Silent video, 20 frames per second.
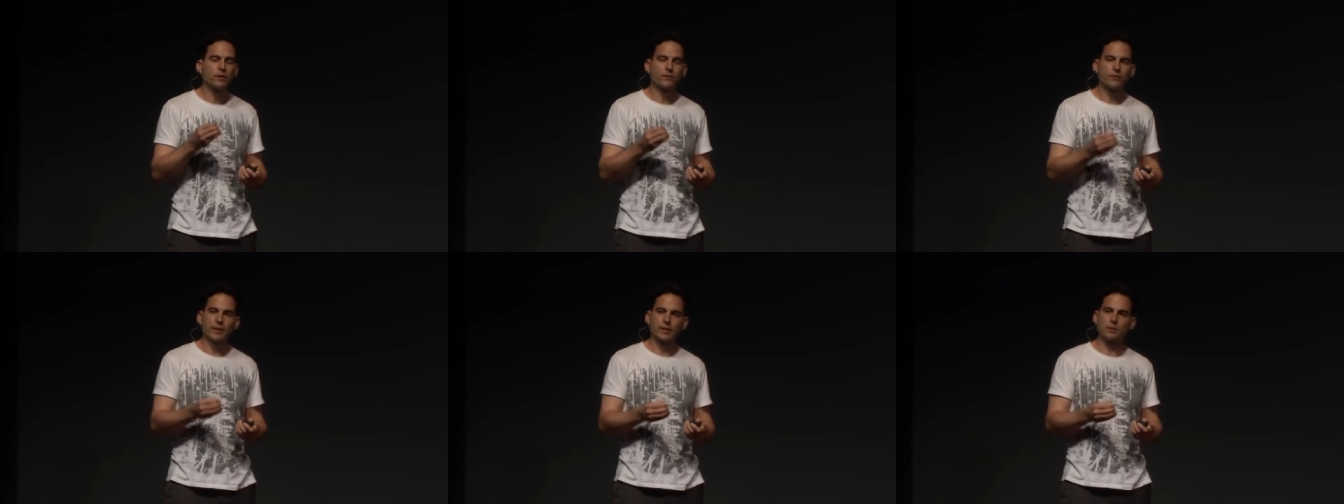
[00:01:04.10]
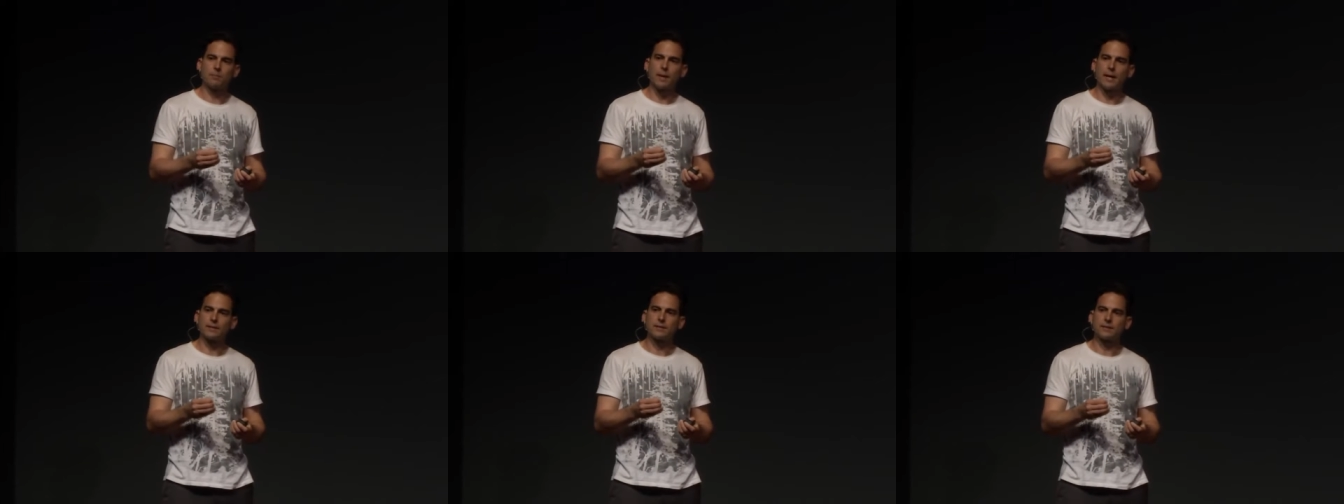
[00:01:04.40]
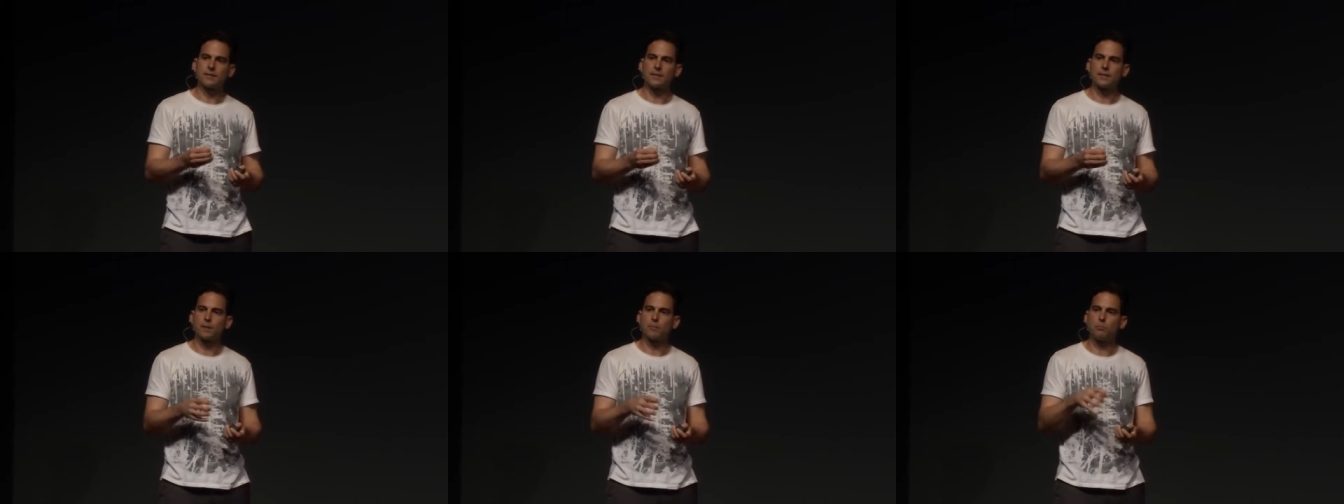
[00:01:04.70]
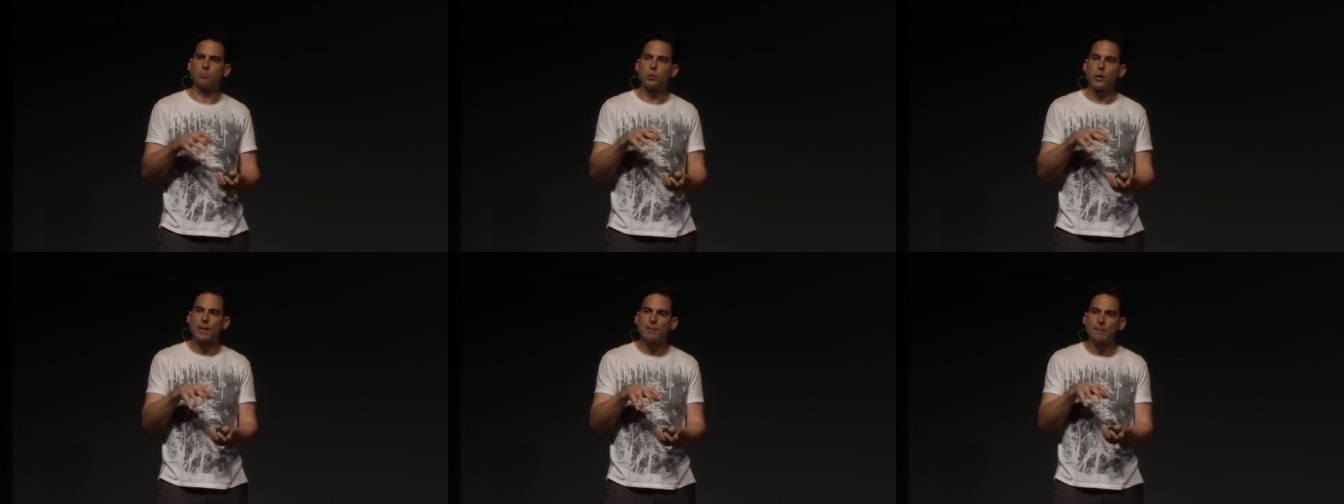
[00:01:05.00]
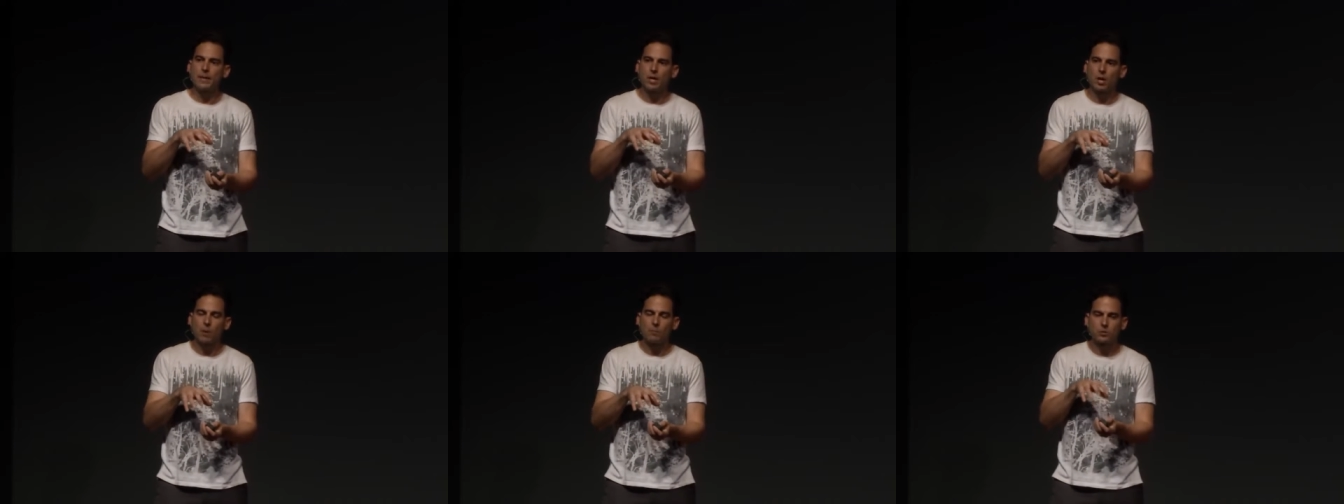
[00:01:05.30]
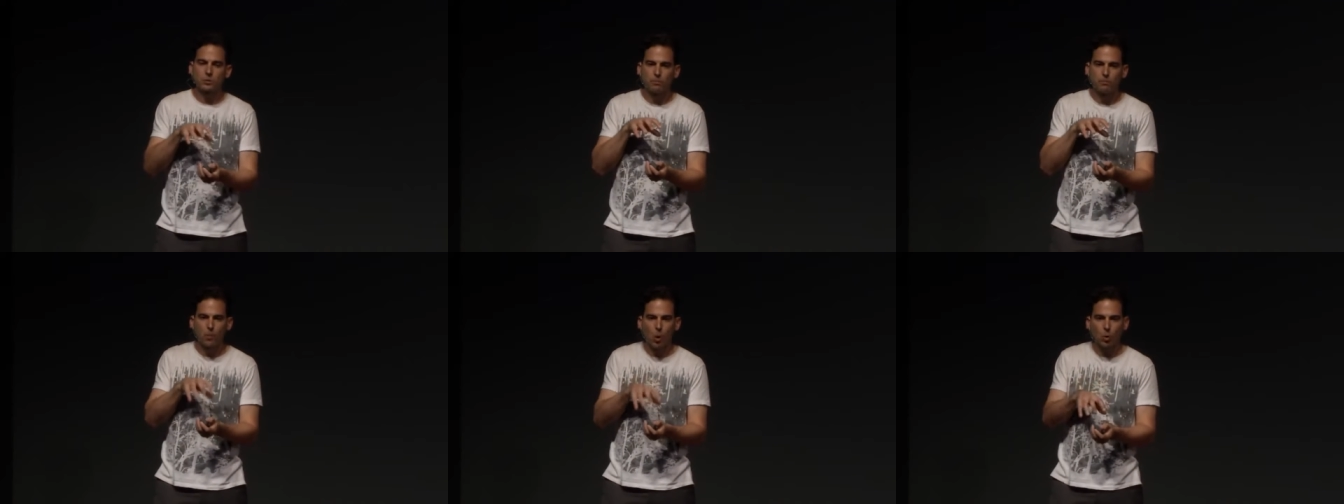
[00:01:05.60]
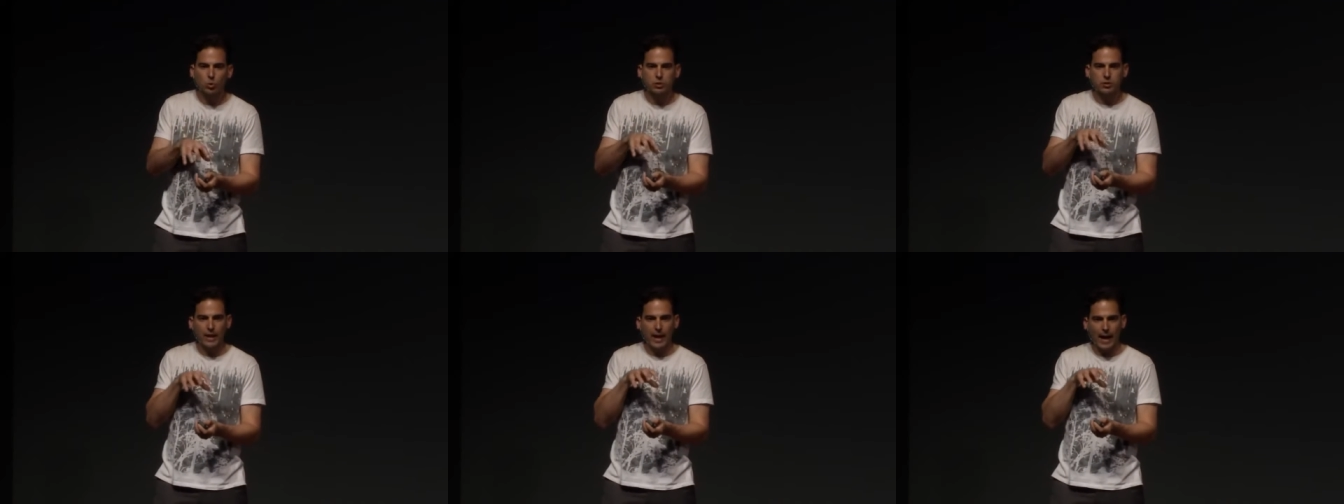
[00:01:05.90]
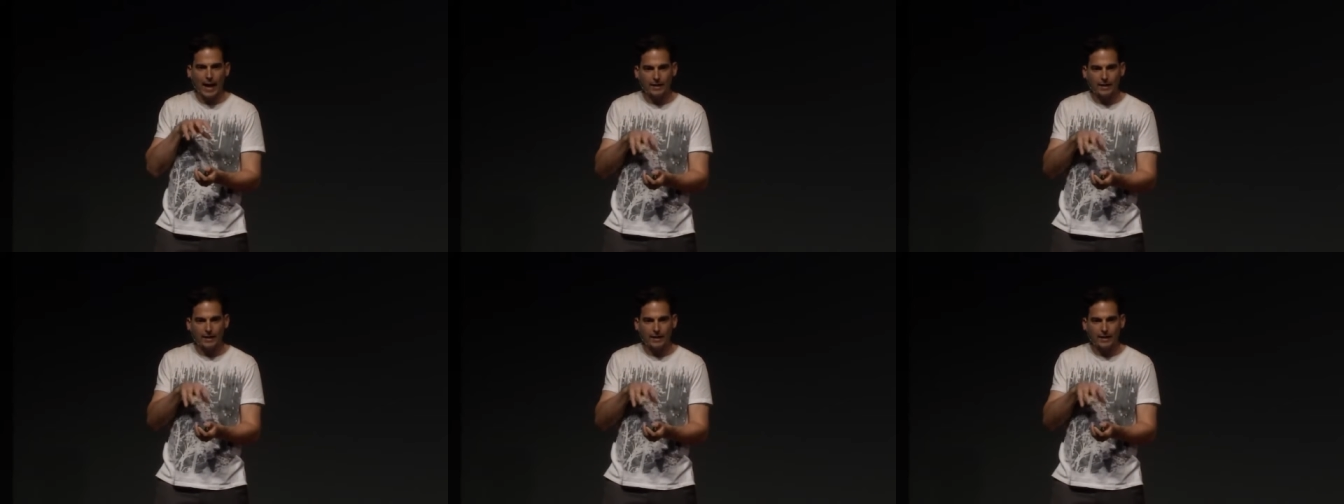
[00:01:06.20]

with a fixed mindset, the brain becomes most